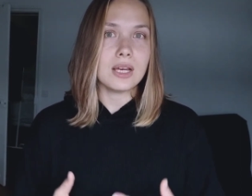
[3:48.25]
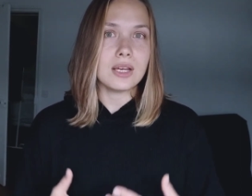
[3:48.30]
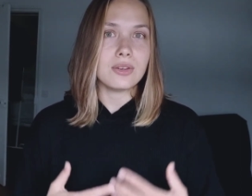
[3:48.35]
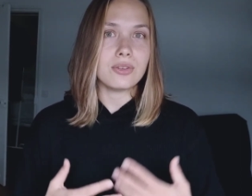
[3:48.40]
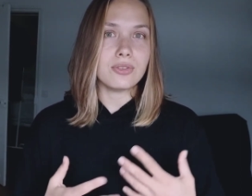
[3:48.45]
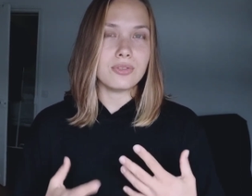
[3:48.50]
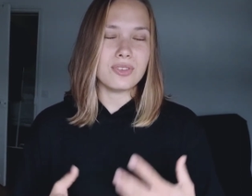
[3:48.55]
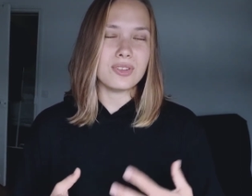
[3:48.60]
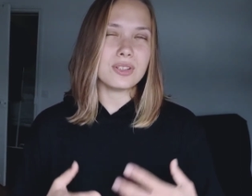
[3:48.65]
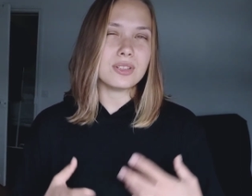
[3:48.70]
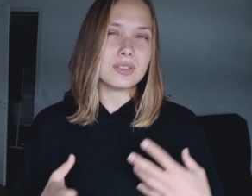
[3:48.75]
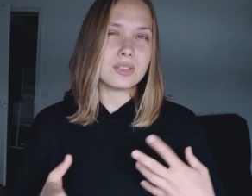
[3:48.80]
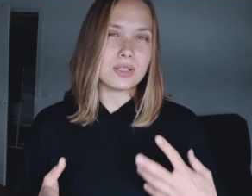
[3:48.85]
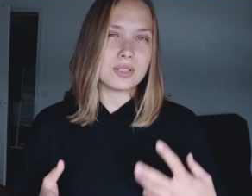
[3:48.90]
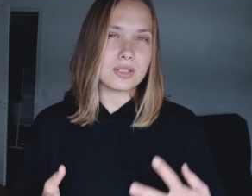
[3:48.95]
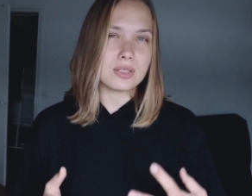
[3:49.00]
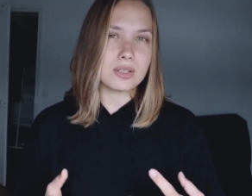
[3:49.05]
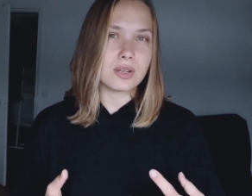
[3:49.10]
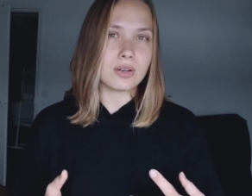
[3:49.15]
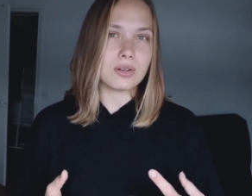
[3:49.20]
feel the
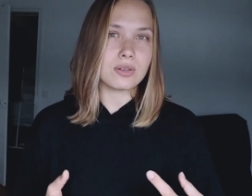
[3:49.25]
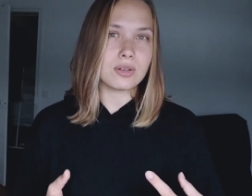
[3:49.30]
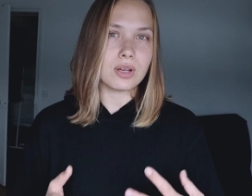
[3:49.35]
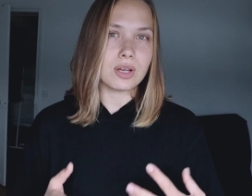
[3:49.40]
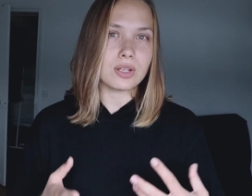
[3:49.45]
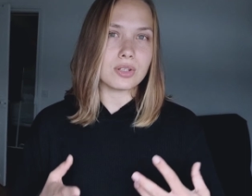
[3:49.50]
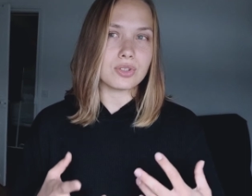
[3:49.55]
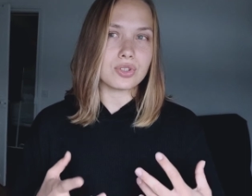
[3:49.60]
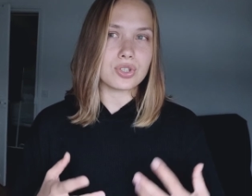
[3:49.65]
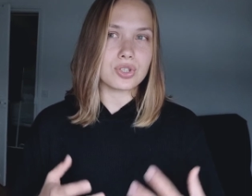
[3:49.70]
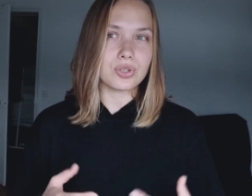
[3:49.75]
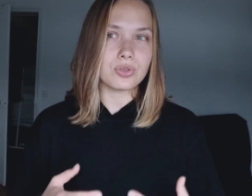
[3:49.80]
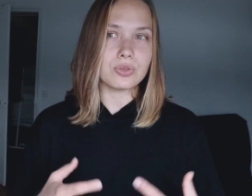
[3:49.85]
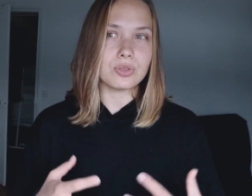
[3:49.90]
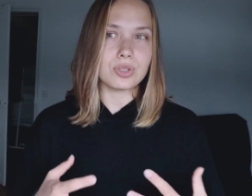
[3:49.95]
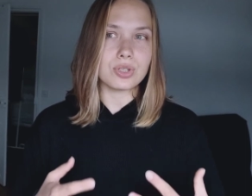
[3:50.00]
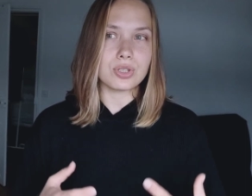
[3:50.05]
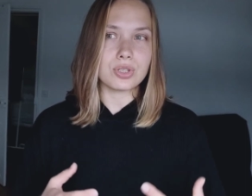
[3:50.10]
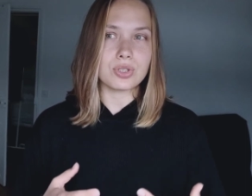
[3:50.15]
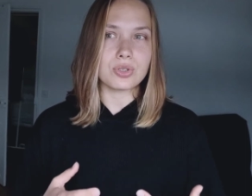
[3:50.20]
song and show
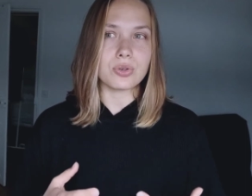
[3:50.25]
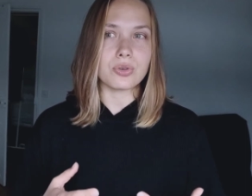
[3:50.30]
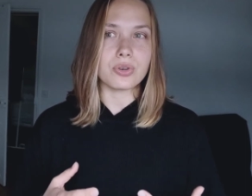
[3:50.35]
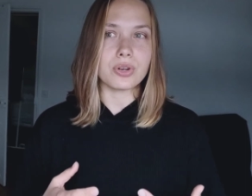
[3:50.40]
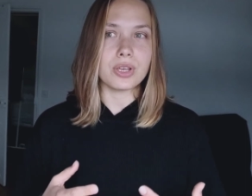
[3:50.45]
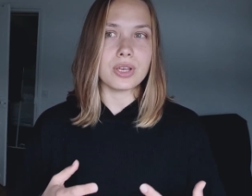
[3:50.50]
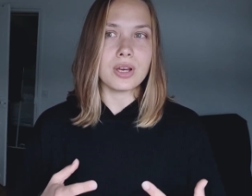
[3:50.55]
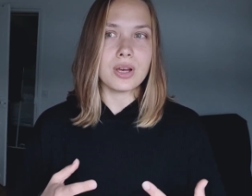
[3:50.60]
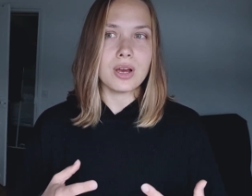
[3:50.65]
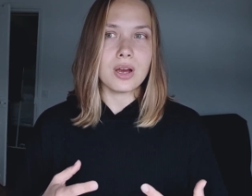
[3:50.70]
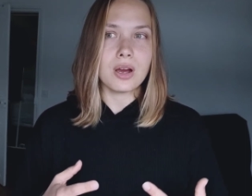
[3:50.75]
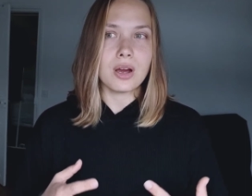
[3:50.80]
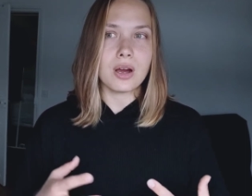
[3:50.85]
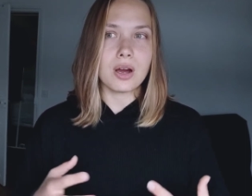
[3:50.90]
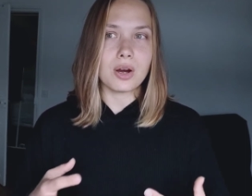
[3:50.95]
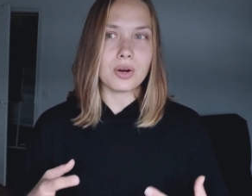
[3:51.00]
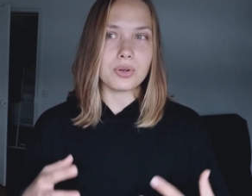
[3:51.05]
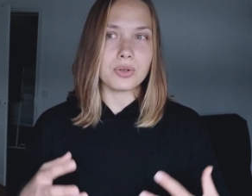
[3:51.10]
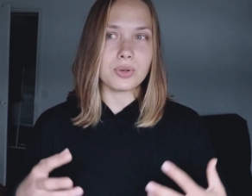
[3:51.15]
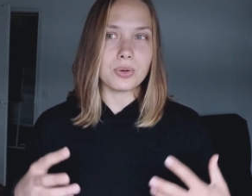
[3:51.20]
the story
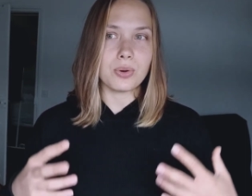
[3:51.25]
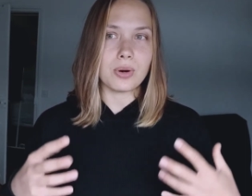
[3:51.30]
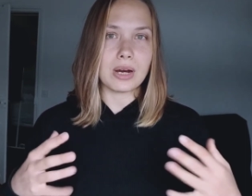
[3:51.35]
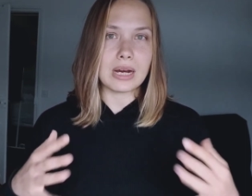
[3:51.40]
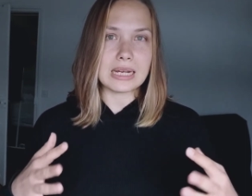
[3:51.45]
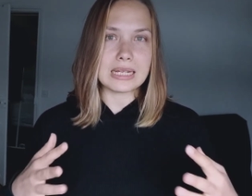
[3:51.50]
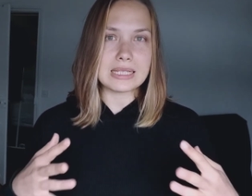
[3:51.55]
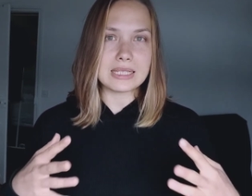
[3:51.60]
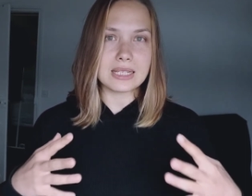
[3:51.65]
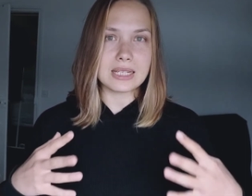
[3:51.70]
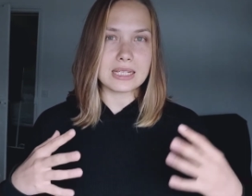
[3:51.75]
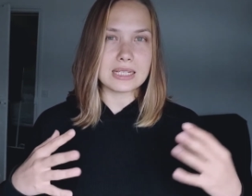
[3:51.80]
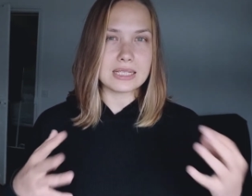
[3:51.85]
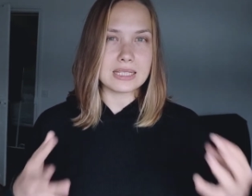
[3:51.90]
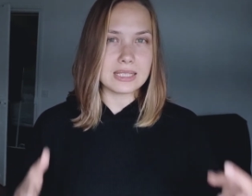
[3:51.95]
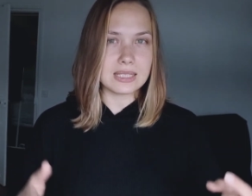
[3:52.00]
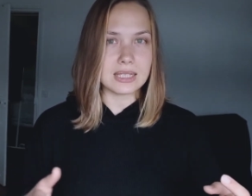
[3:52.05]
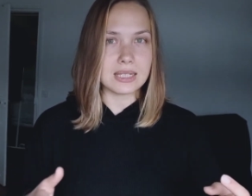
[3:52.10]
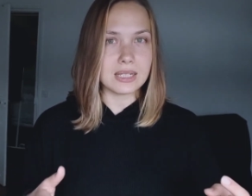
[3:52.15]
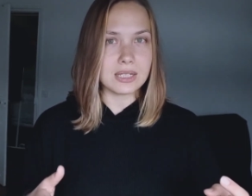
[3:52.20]
how your eyes can
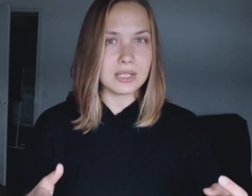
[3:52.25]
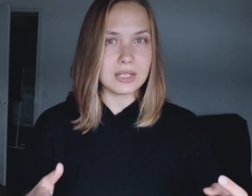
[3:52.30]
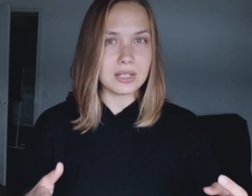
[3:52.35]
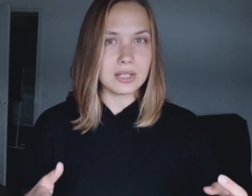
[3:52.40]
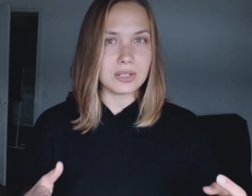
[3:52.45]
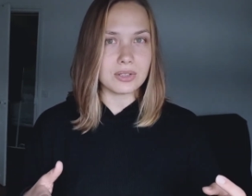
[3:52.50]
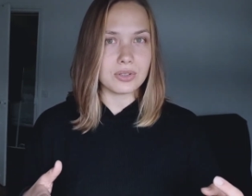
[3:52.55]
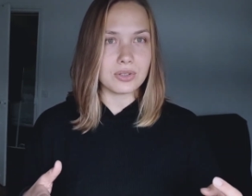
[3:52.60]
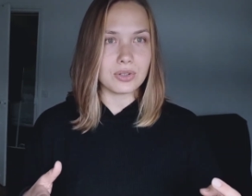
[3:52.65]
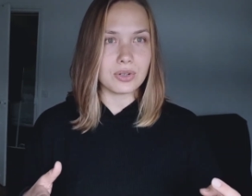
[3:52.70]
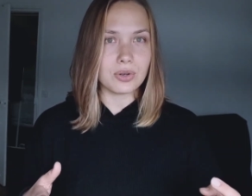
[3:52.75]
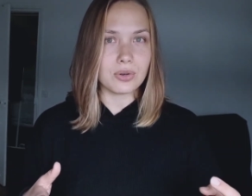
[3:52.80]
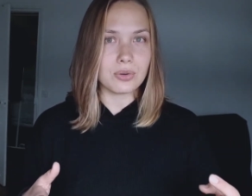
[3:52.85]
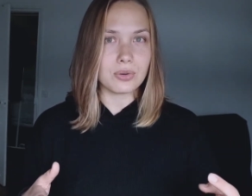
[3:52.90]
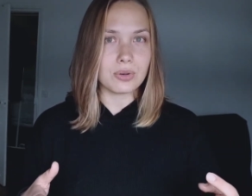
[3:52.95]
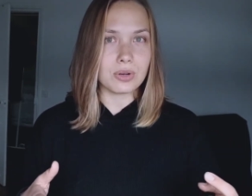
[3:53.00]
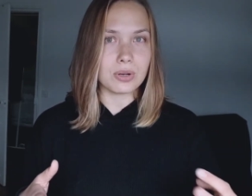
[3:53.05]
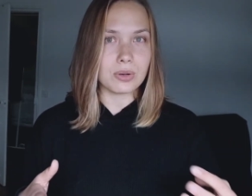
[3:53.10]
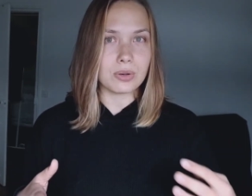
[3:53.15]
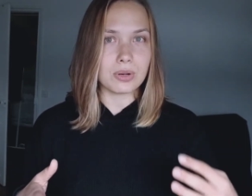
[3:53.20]
see it and you
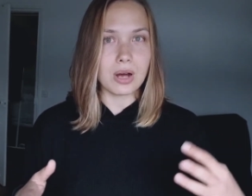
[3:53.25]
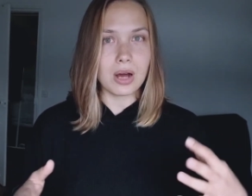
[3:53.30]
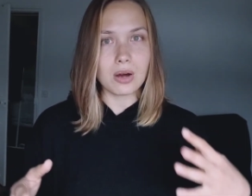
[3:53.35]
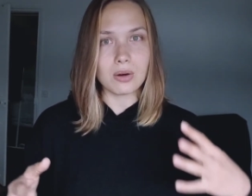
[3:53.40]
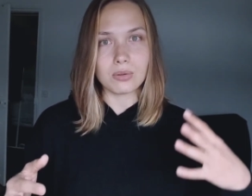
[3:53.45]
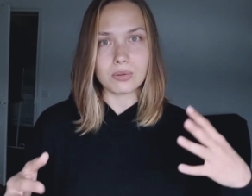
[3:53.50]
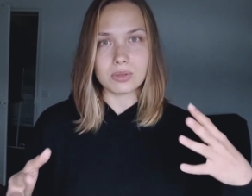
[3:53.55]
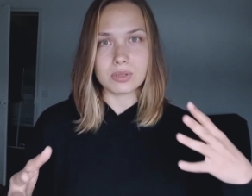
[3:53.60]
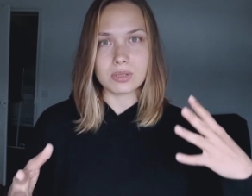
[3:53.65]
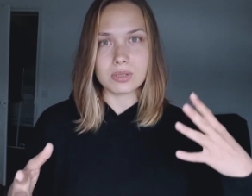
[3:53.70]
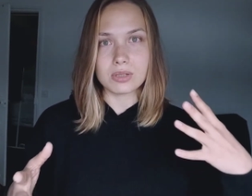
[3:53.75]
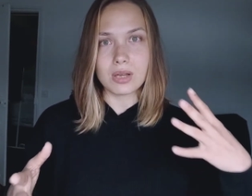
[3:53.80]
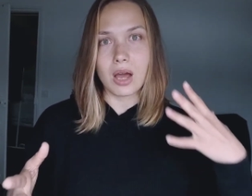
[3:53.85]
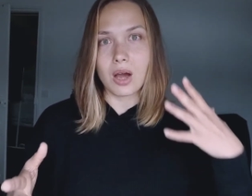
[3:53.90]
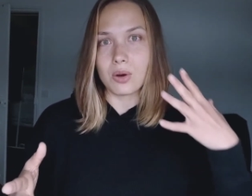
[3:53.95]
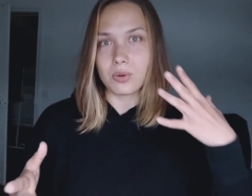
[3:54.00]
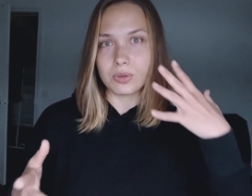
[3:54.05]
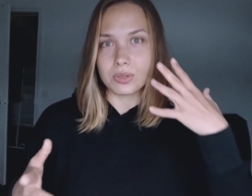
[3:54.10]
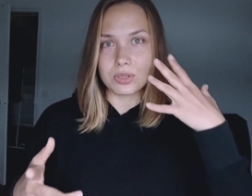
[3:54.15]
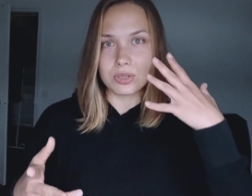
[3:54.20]
know how it's
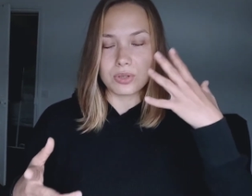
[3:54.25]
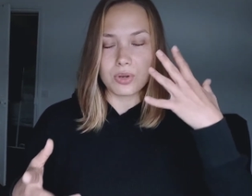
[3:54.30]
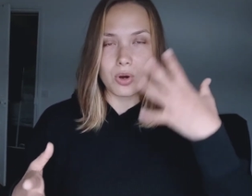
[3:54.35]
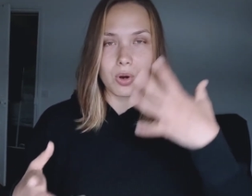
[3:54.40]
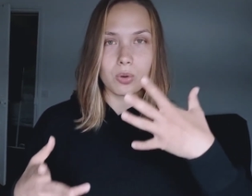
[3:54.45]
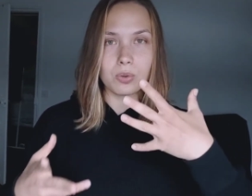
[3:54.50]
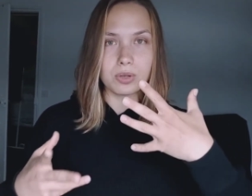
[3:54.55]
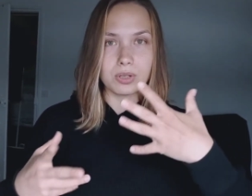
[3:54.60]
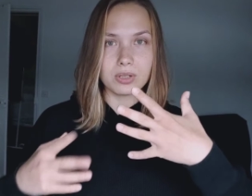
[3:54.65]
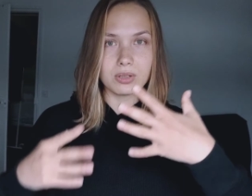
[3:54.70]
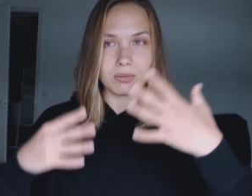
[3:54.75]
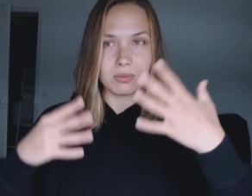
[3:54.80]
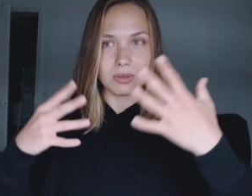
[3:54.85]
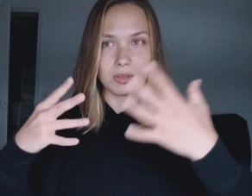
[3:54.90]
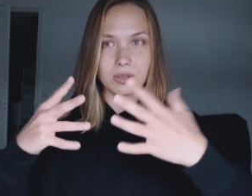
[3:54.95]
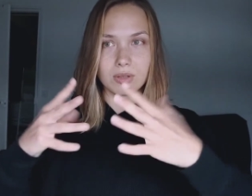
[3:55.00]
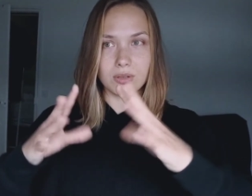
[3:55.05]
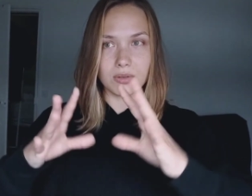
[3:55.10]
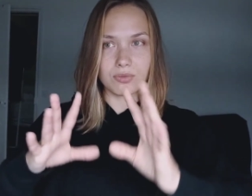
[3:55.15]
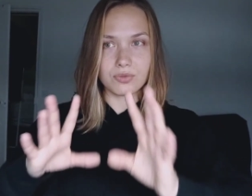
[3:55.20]
how it's going
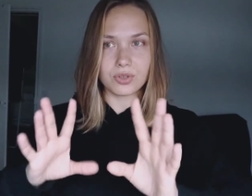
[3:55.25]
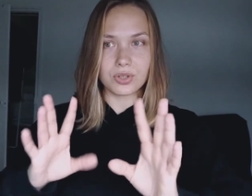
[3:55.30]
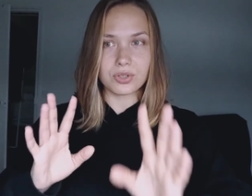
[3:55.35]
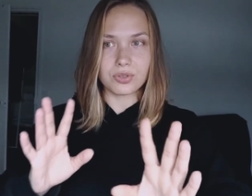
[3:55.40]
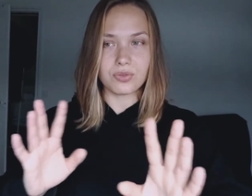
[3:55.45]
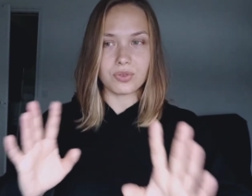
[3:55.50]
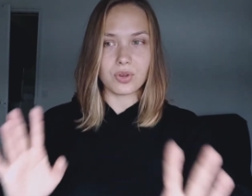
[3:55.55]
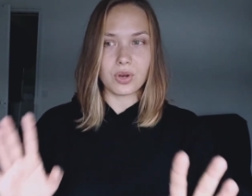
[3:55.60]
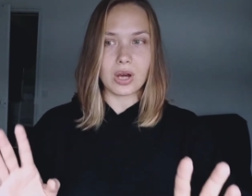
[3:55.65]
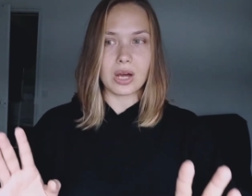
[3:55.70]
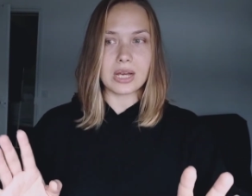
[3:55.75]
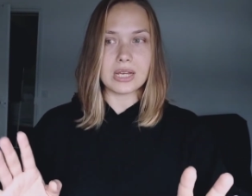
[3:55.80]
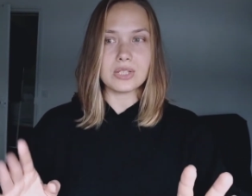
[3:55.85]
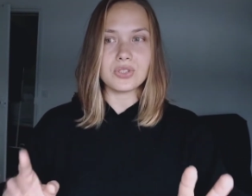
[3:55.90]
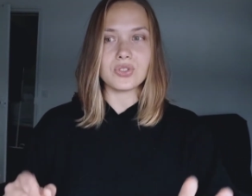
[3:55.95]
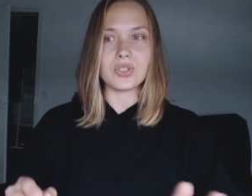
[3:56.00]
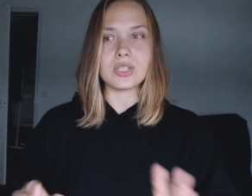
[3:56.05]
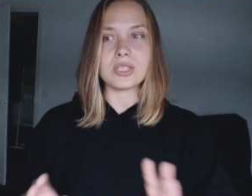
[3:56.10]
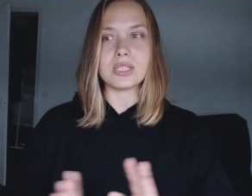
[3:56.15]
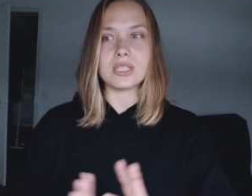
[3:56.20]
in, in front of your
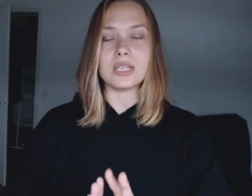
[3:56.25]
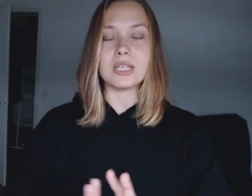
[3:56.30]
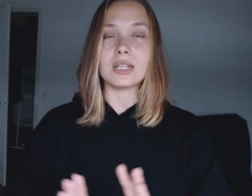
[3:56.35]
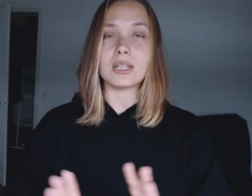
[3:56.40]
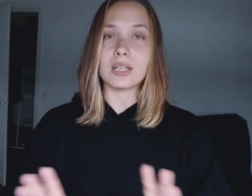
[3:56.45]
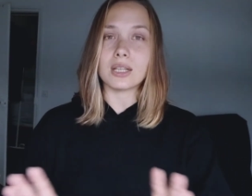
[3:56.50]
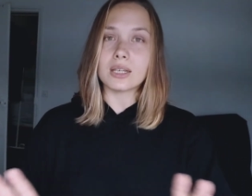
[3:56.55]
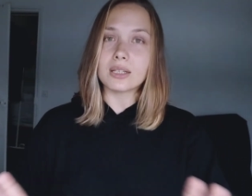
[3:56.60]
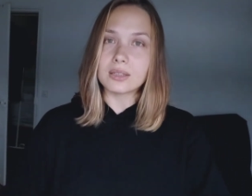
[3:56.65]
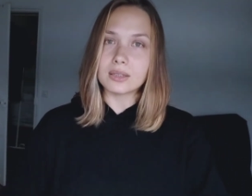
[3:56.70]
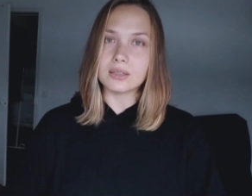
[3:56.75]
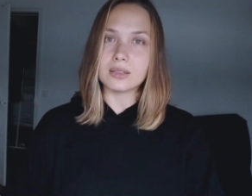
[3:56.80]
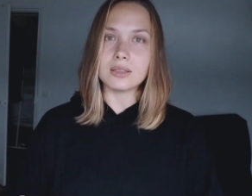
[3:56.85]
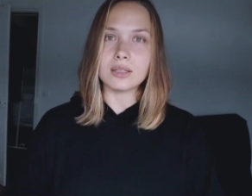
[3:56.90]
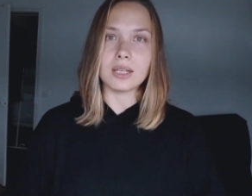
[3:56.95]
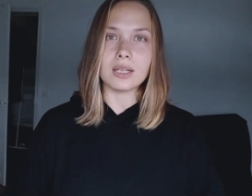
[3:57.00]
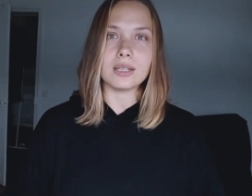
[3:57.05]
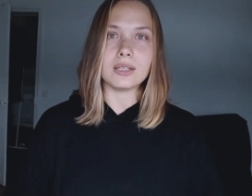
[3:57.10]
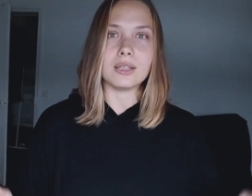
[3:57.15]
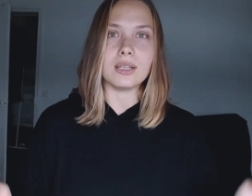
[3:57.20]
eyes just see it like
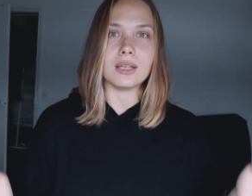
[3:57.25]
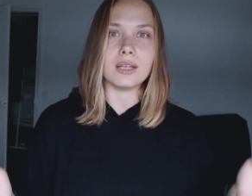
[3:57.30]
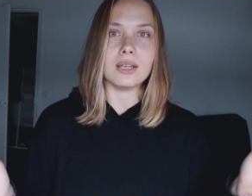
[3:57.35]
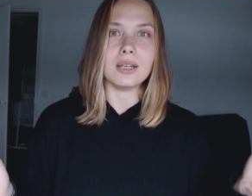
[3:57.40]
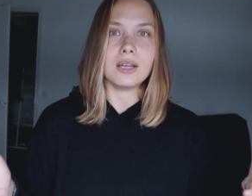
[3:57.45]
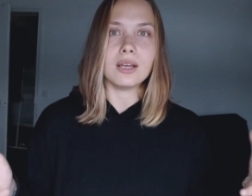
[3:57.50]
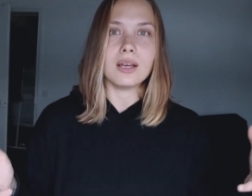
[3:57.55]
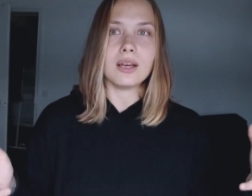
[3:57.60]
like the